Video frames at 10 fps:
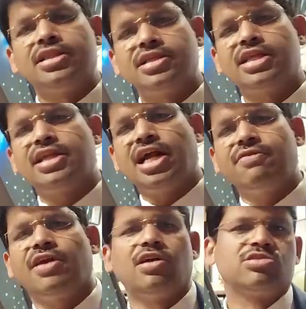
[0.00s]
Other than
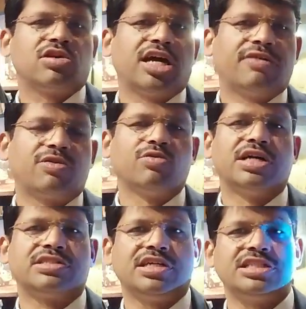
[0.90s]
that, we also have two
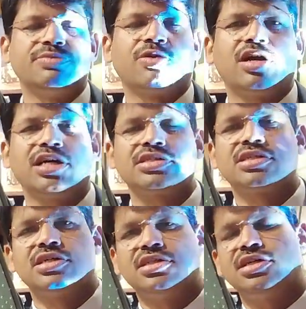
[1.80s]
SDLG
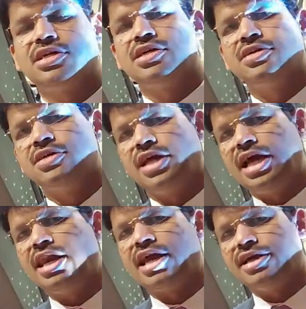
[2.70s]
products, the
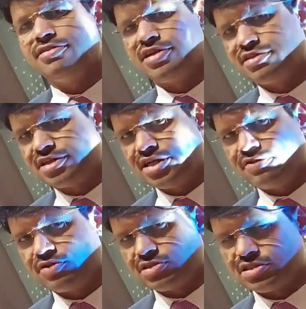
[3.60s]

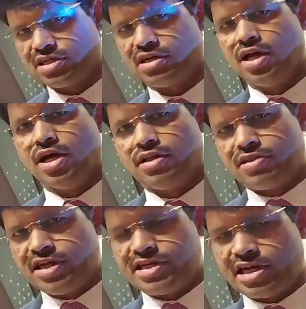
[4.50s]
L933, which is a
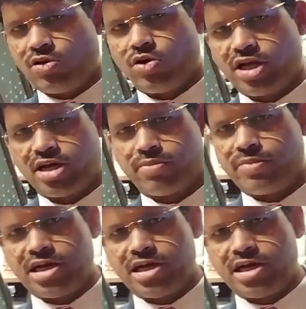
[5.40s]
3-ton loader